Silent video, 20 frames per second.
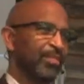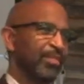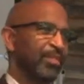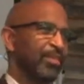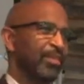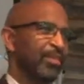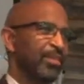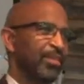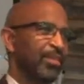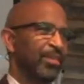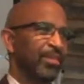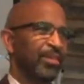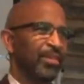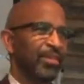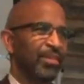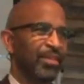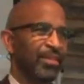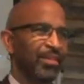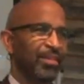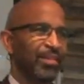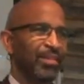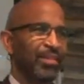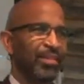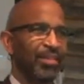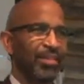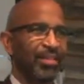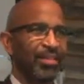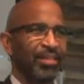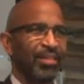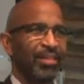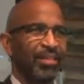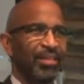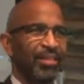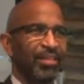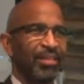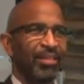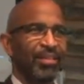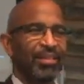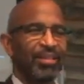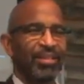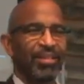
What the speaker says: No one is speaking in this clip.